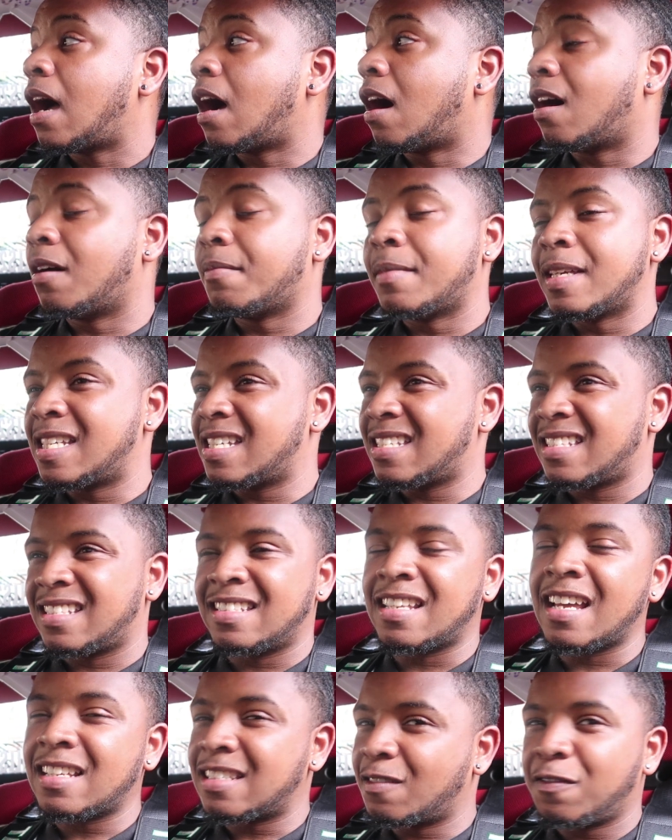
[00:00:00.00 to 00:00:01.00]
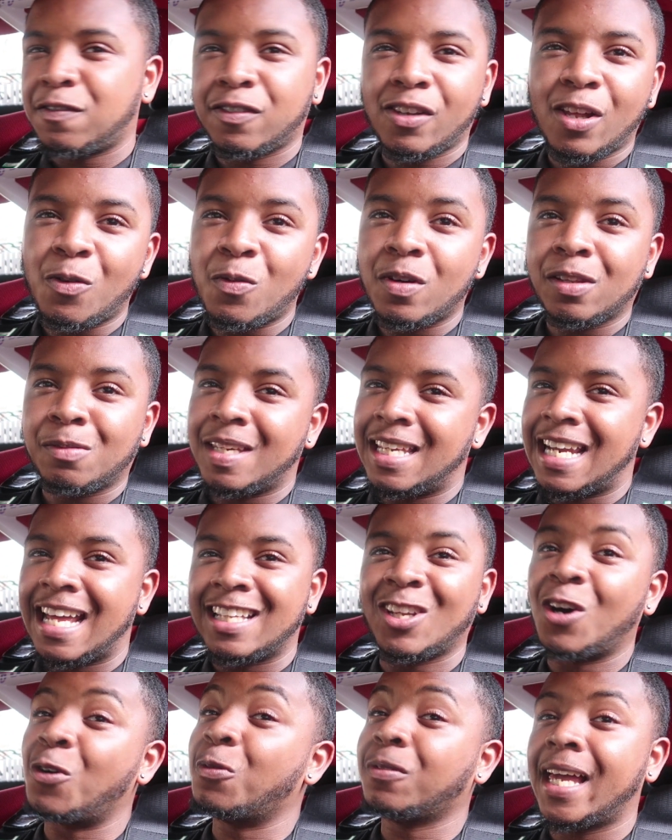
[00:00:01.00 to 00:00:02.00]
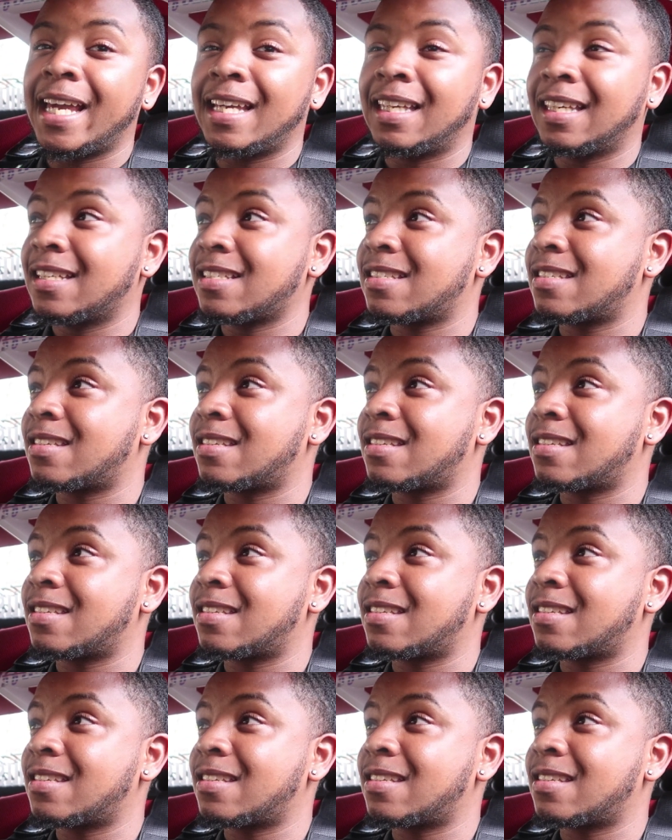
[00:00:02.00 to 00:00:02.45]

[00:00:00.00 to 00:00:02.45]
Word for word: Um, it just doesn't flow with me, and I don't like it.